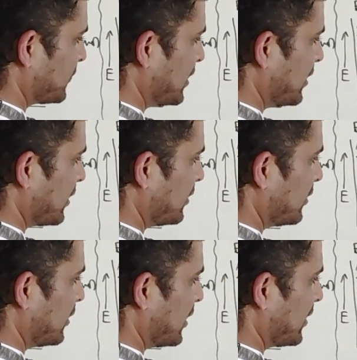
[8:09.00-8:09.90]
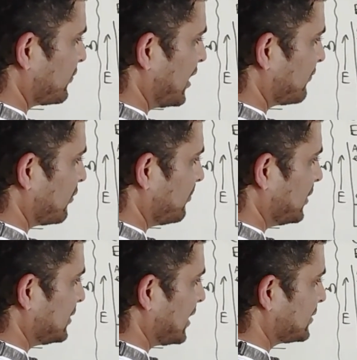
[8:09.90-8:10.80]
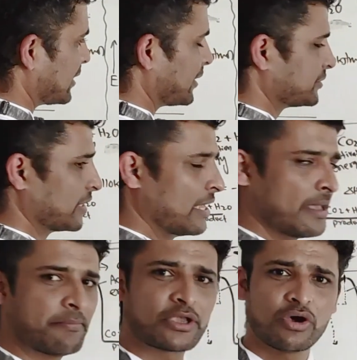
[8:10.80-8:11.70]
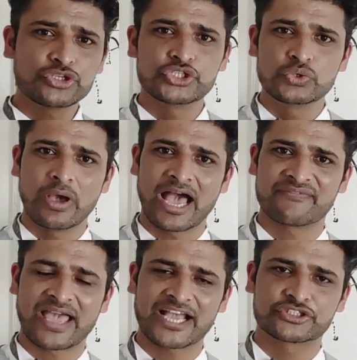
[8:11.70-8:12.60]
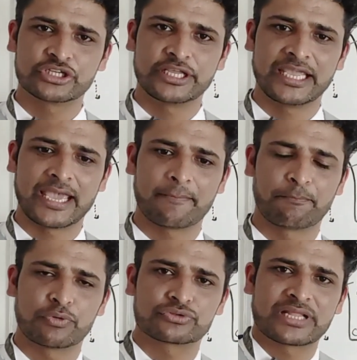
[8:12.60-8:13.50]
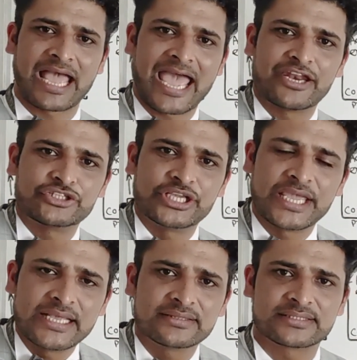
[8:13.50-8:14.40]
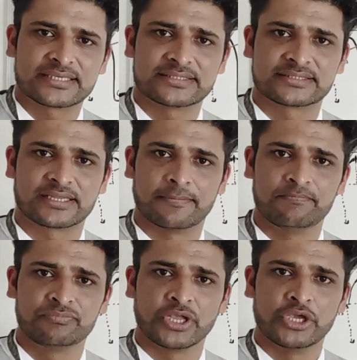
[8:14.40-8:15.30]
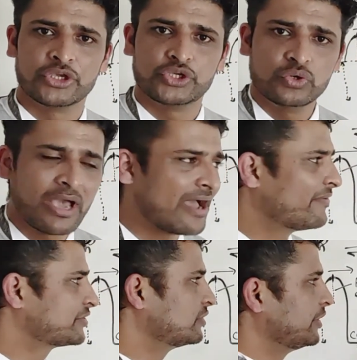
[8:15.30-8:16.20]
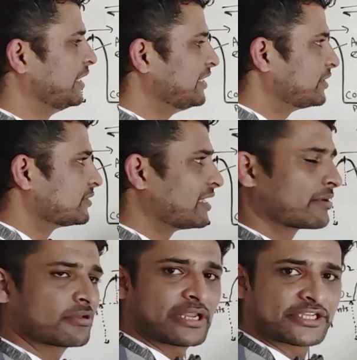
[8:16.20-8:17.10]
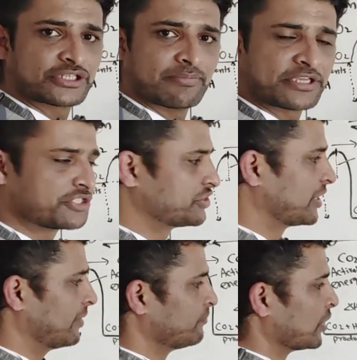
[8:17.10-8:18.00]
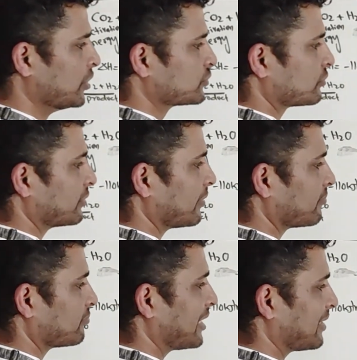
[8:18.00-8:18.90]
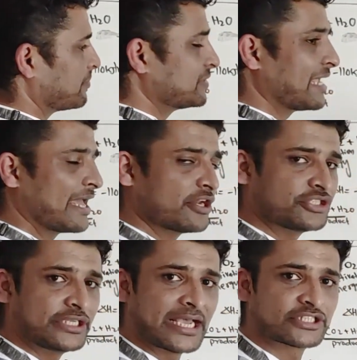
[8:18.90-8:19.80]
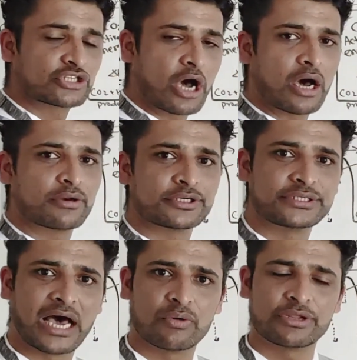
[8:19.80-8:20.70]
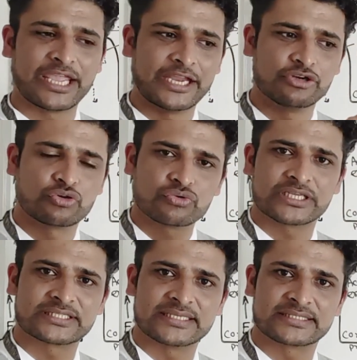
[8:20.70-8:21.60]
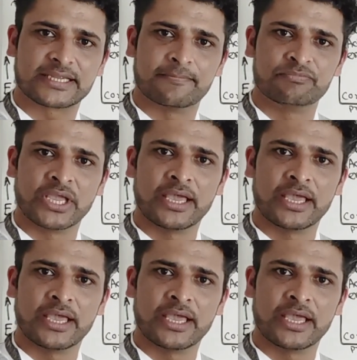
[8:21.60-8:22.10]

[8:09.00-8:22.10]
here, and that will be delta H. Because you have actually put the energy in the system, you have actually heated the reaction mixture. So that means energy has gone down into the system,